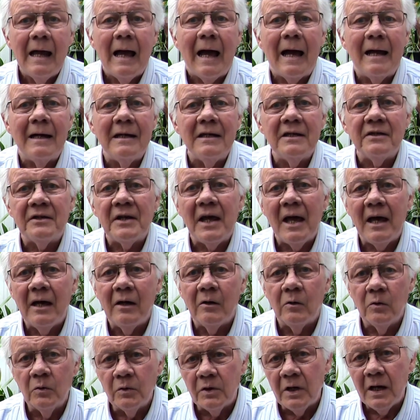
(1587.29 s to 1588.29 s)
and it's
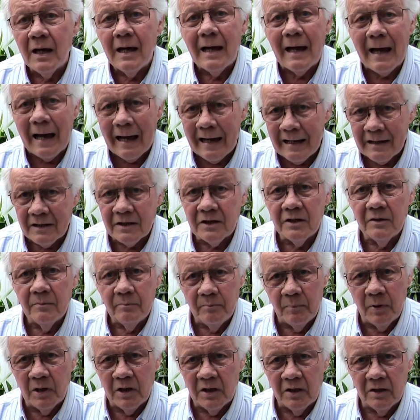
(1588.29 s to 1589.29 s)
held at
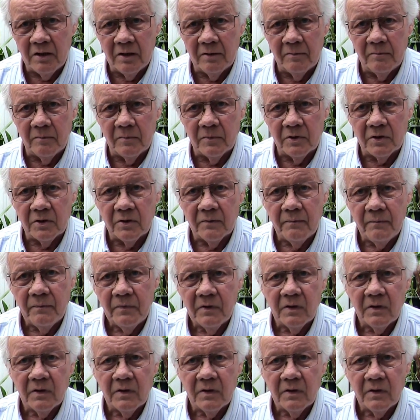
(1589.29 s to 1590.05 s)
Burnham's.